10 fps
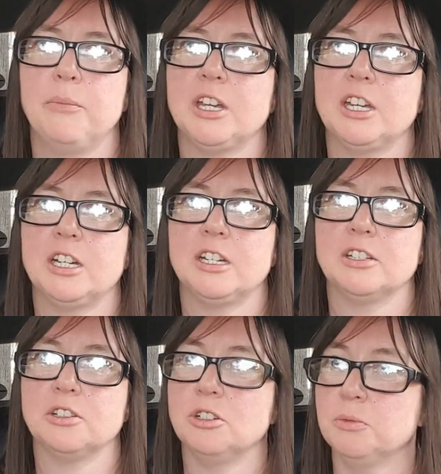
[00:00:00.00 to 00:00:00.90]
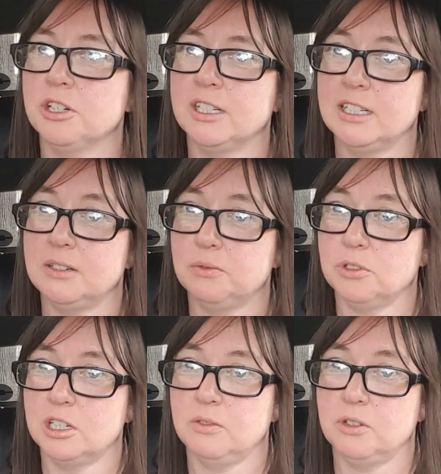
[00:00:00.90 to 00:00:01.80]
Because Uber and Lyft
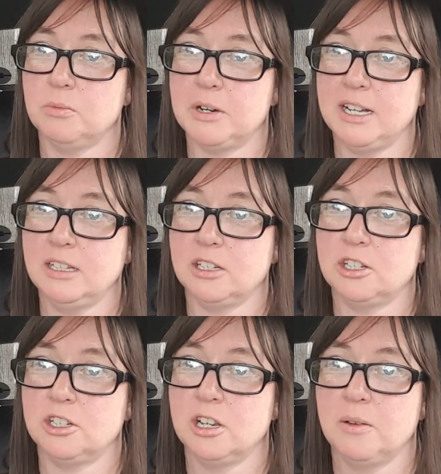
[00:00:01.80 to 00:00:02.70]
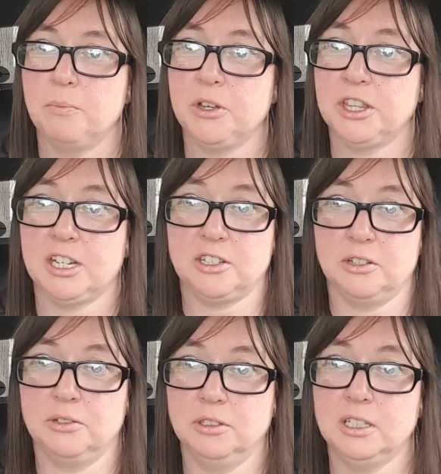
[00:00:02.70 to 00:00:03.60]
will give you mileage, but that's
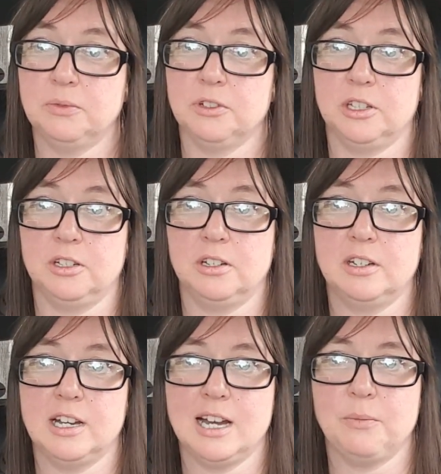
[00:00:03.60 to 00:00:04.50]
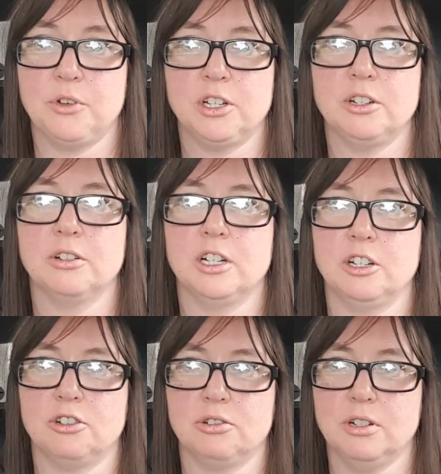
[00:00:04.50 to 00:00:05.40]
only for the time while you're on
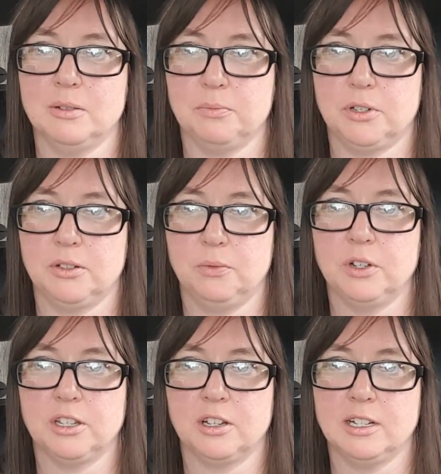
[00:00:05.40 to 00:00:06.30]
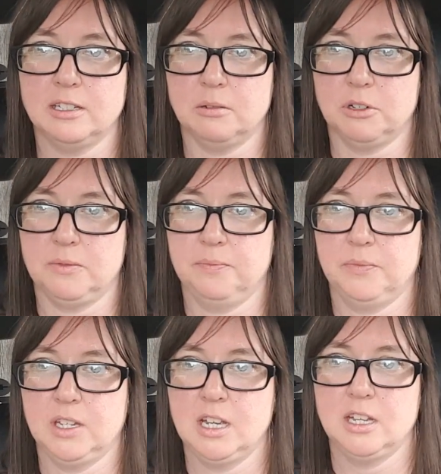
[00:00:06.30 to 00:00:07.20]
your trip with a customer.
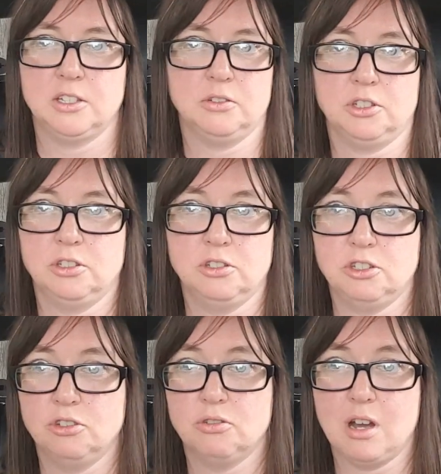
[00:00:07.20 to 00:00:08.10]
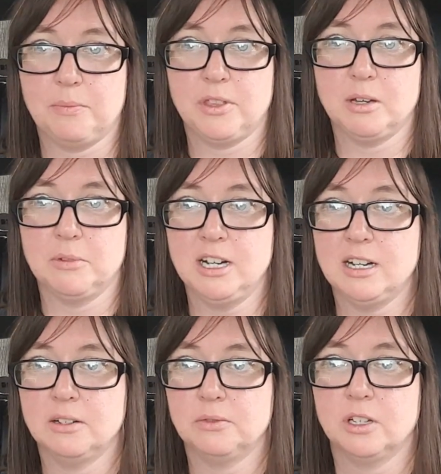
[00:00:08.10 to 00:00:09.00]
So as soon as you drop them
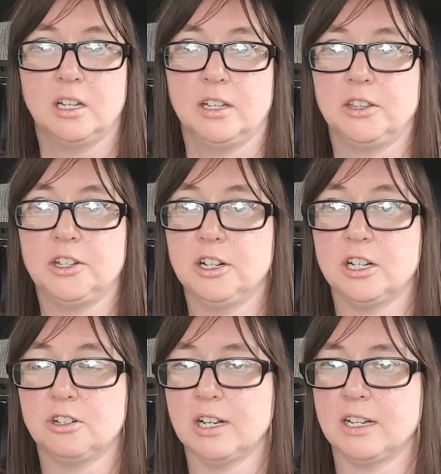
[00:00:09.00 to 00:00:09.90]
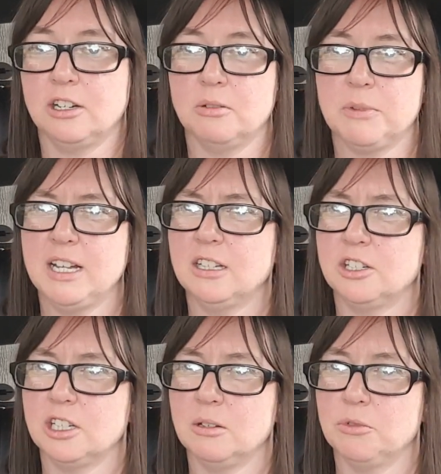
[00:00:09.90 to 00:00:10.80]
off, they're not tracking your
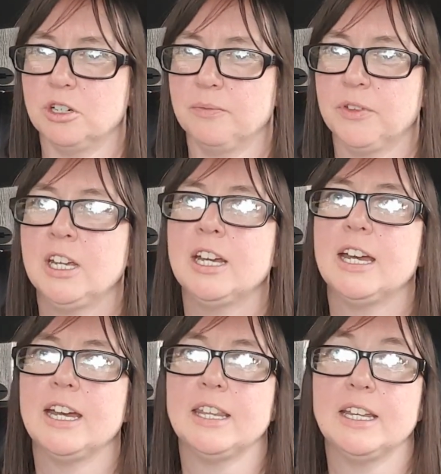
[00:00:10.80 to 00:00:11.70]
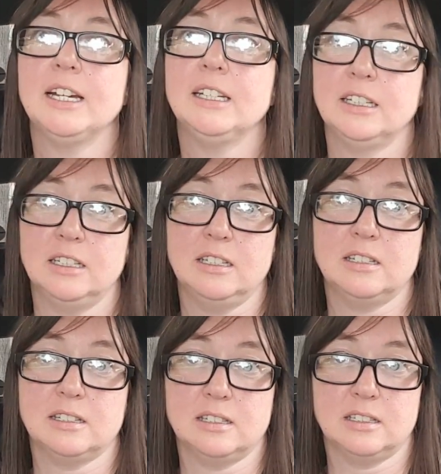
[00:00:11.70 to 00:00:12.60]
mileage anymore. And that
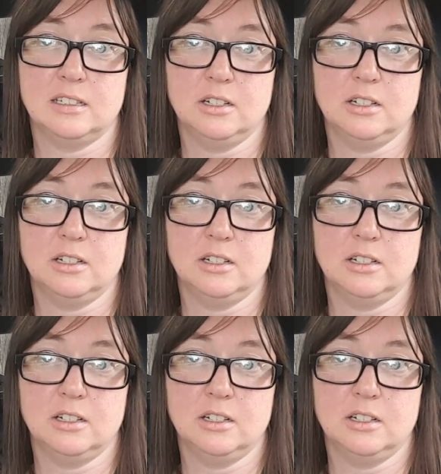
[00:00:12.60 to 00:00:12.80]
is